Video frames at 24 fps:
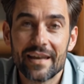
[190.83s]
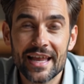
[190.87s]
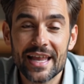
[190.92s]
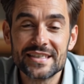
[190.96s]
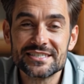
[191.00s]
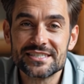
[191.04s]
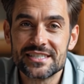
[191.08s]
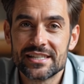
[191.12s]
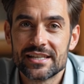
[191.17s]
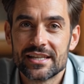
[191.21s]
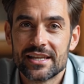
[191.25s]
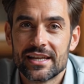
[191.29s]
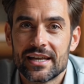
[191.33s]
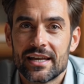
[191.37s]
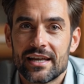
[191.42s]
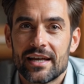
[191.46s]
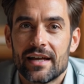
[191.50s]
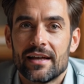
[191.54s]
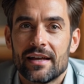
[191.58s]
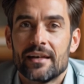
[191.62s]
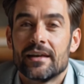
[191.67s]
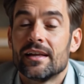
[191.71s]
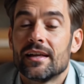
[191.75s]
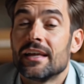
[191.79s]
here's the
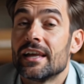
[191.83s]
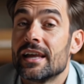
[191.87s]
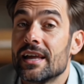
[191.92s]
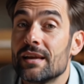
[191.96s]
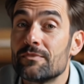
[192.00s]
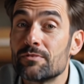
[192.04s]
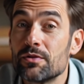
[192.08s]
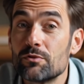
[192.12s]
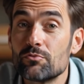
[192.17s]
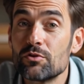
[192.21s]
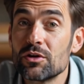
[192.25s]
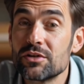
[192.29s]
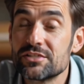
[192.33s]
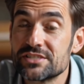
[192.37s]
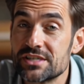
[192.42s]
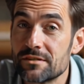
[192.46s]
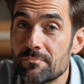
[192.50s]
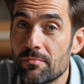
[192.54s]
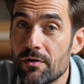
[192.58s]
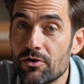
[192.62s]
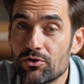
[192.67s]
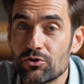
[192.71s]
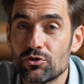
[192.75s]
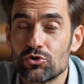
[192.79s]
kicker. If you are
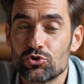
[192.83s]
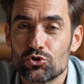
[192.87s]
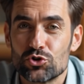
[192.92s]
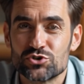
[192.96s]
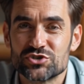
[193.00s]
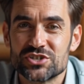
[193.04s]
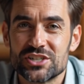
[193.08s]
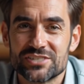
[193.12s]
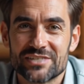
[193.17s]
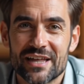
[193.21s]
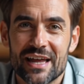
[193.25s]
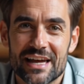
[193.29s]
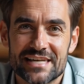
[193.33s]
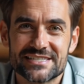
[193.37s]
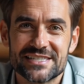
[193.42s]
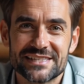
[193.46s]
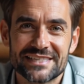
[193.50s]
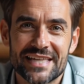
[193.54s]
someone who usually likes